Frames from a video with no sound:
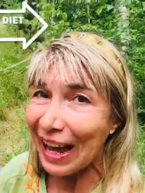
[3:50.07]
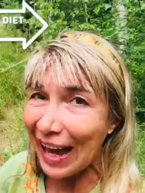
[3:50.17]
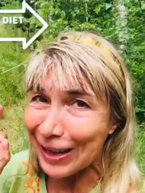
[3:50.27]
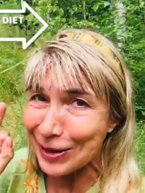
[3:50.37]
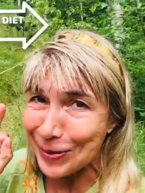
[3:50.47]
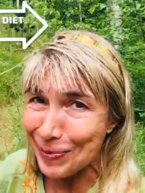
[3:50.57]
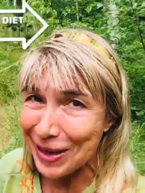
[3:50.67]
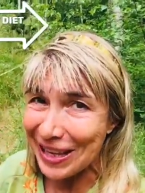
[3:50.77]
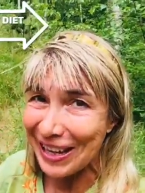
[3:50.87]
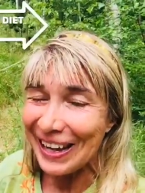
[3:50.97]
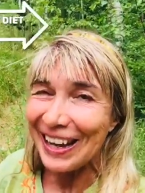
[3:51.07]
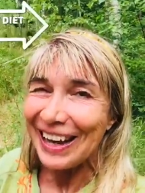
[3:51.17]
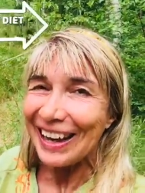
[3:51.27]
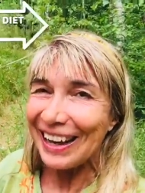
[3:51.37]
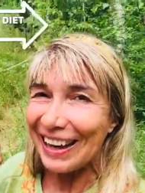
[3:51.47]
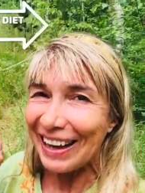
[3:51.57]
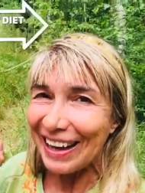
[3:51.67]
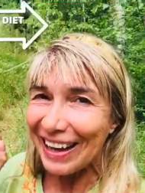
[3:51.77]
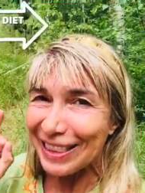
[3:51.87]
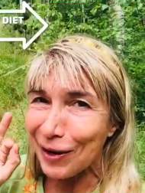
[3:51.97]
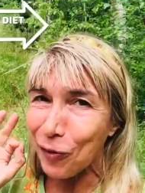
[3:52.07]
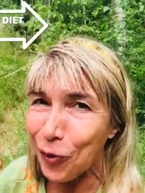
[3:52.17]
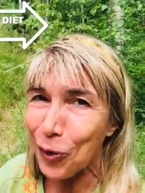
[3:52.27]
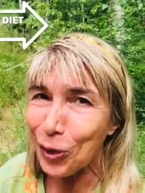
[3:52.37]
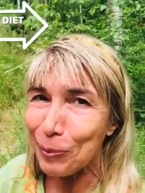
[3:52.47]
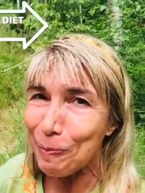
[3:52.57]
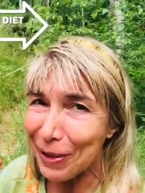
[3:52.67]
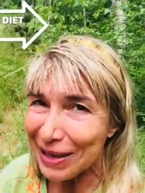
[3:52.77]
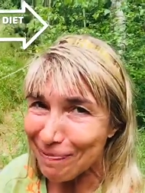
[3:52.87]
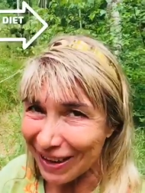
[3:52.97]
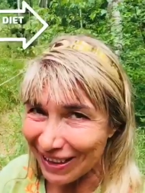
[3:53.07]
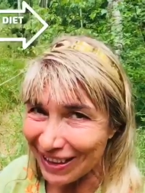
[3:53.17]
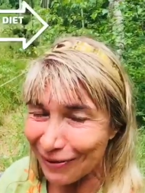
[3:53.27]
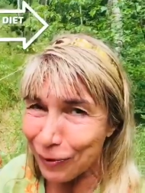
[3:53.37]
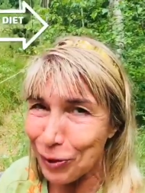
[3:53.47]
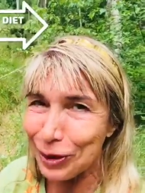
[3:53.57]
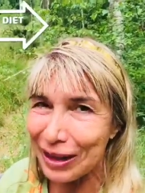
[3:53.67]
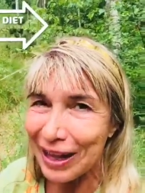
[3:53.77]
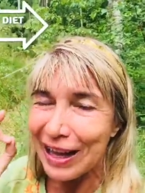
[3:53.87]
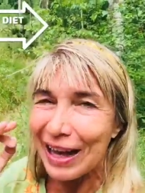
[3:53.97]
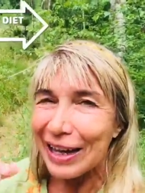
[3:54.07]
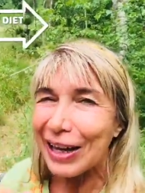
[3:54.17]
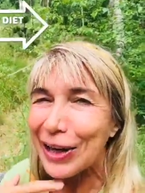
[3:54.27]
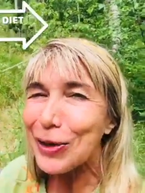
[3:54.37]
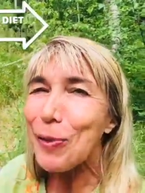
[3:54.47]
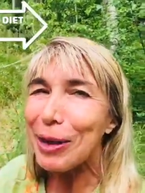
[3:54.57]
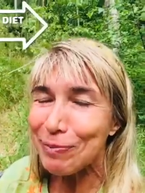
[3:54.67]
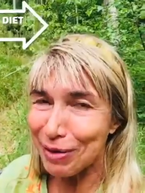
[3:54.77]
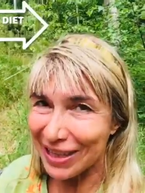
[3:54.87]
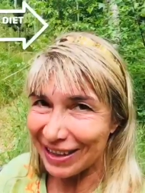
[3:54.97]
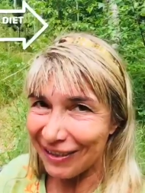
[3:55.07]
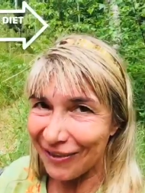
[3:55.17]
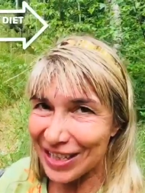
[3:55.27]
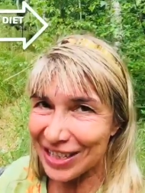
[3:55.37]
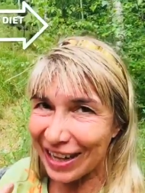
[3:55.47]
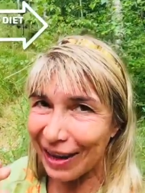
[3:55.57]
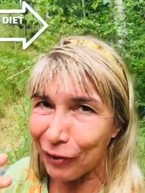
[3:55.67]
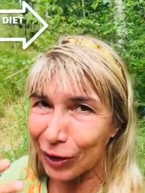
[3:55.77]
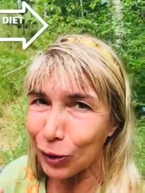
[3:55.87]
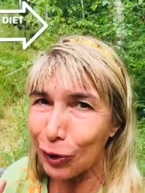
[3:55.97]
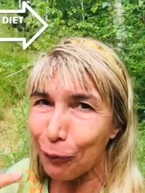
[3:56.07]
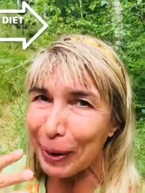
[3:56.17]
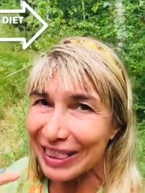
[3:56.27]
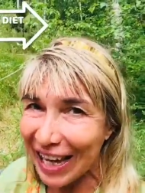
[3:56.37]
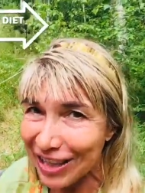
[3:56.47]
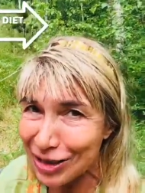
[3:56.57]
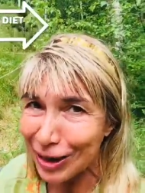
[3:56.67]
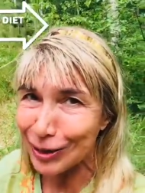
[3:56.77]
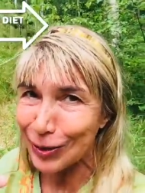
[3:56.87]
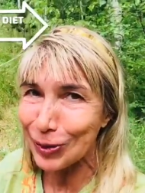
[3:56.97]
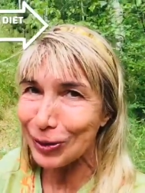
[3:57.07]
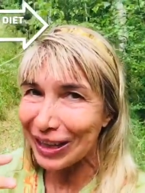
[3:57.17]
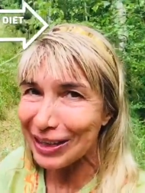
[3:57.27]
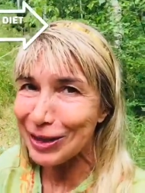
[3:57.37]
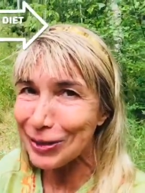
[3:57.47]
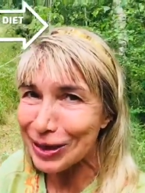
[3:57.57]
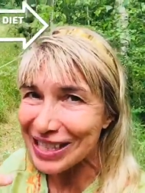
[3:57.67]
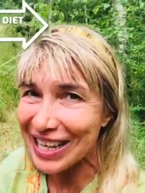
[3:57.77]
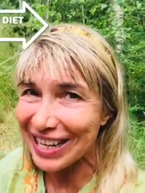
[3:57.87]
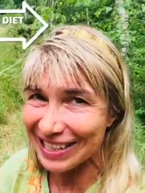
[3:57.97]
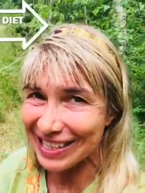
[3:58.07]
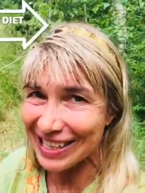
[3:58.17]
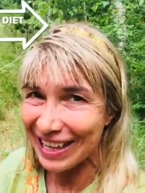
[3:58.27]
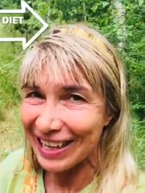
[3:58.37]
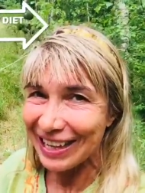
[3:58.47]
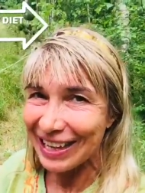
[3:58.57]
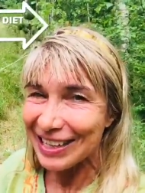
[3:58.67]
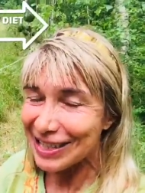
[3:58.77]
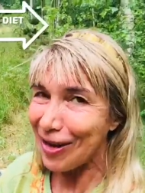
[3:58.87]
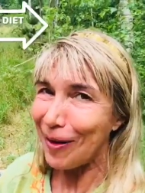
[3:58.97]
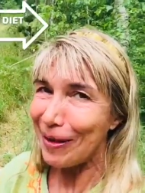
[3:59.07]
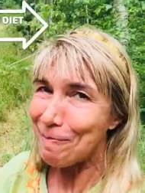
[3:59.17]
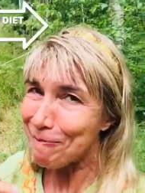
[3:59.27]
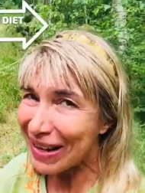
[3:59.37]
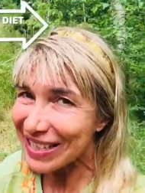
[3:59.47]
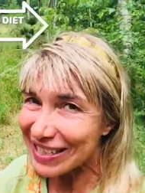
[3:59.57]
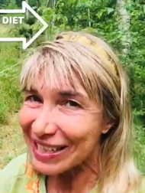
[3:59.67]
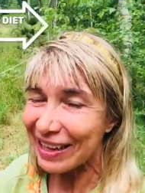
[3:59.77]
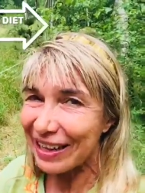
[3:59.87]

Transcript: like to be uh, the full people full human being which have a lot of potential to do the new things so please